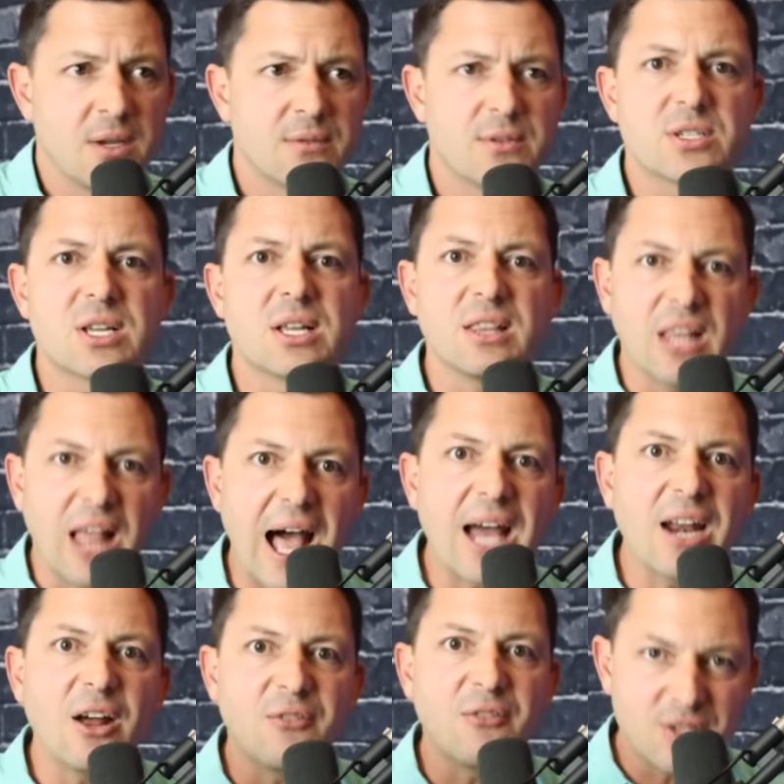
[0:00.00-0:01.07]
There's a
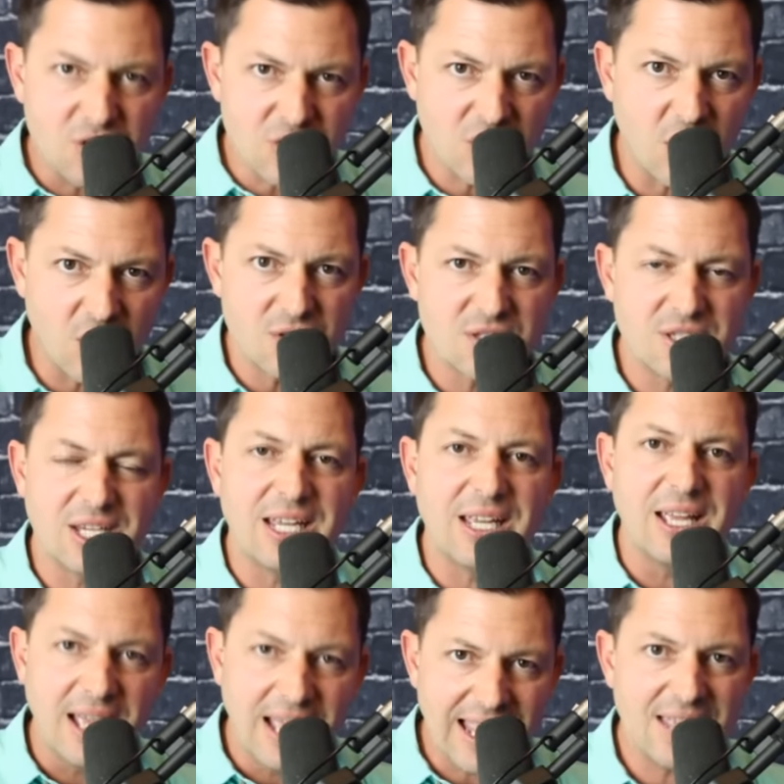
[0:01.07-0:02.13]
lot of
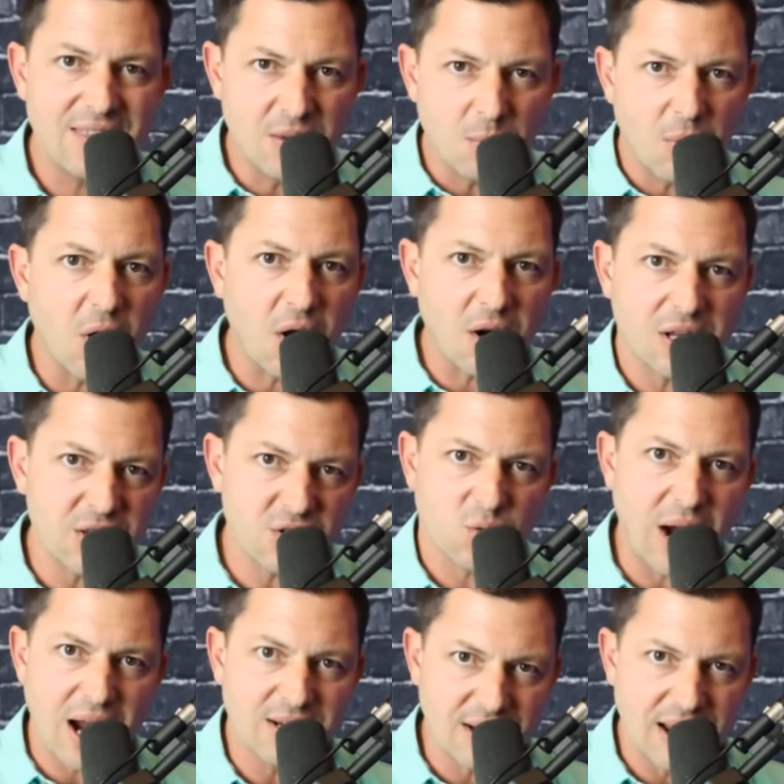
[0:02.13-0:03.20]
uncertainty in the markets
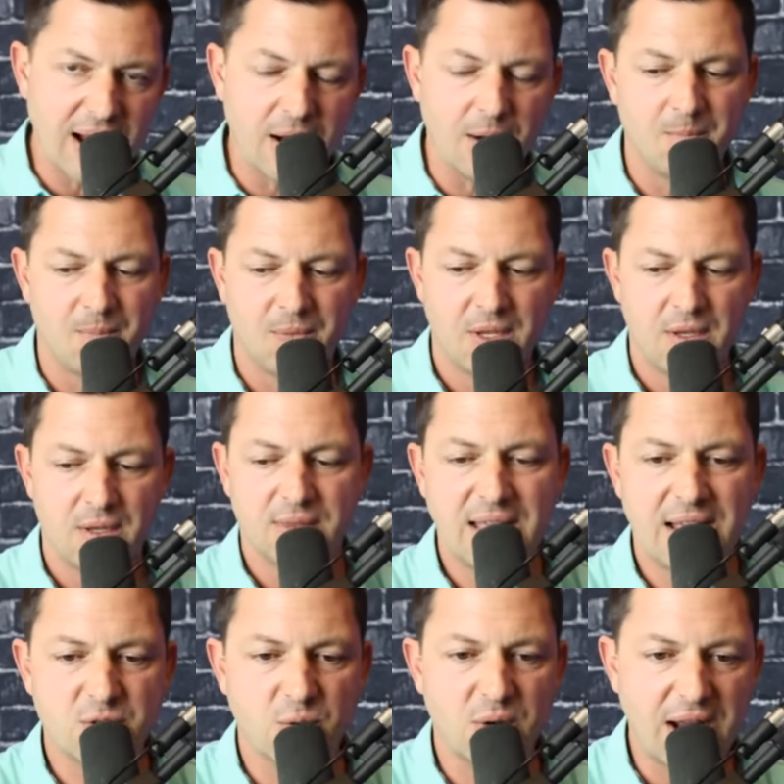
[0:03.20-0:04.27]
right now.
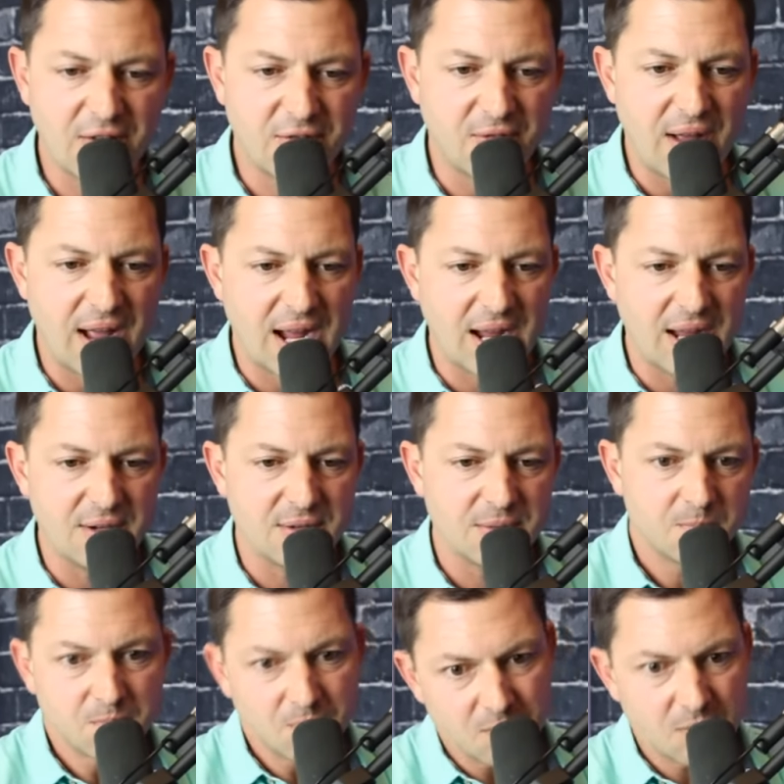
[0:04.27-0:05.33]
That's what I find,
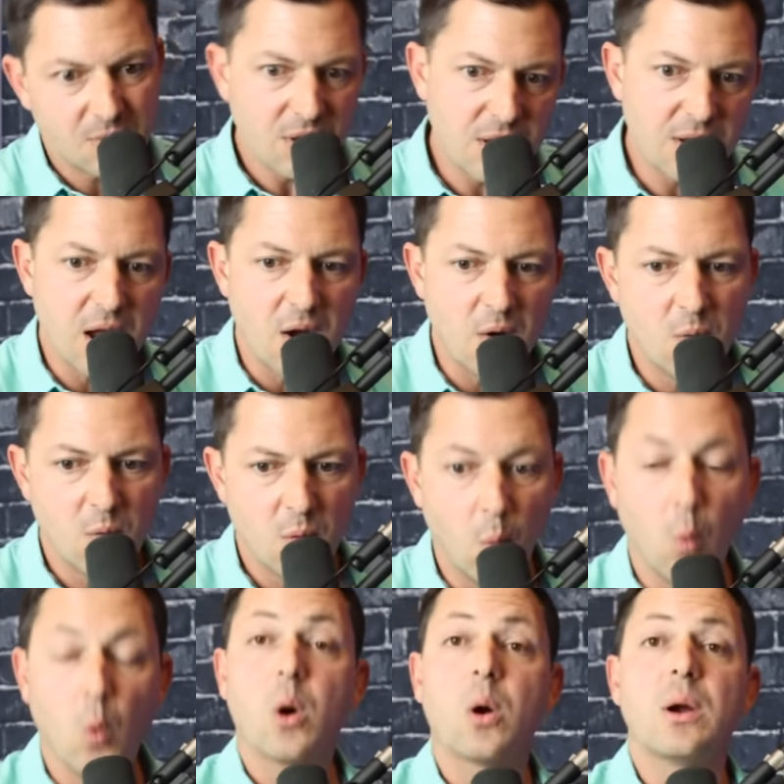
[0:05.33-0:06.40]
you know,
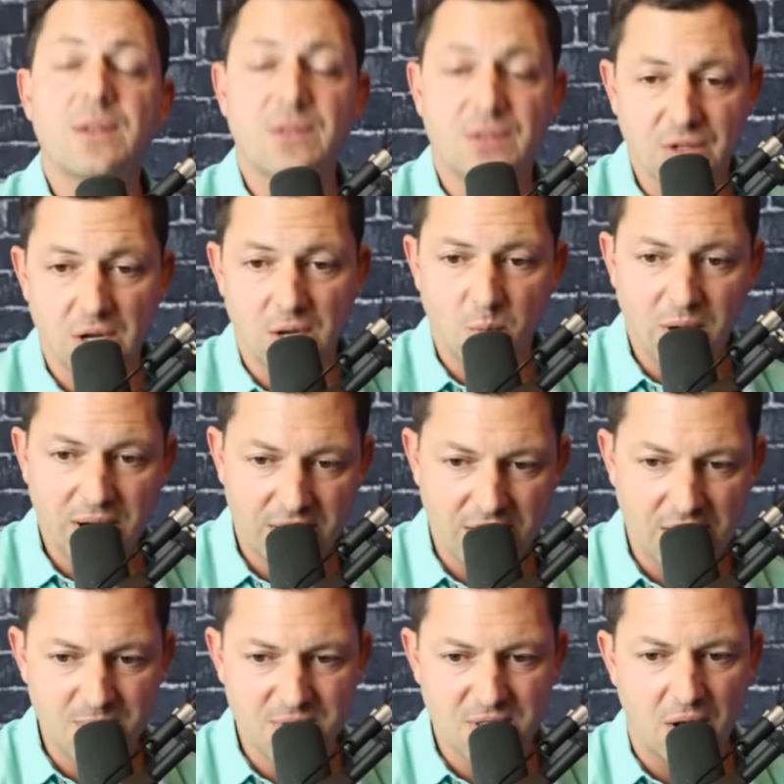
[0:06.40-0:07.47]
worrisome when it
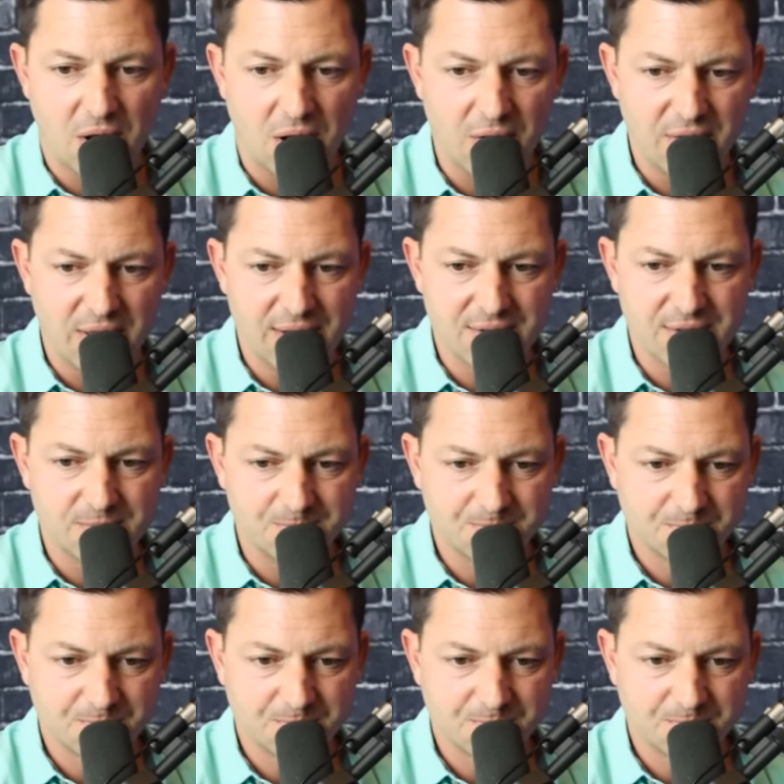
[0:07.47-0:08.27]
comes to all this.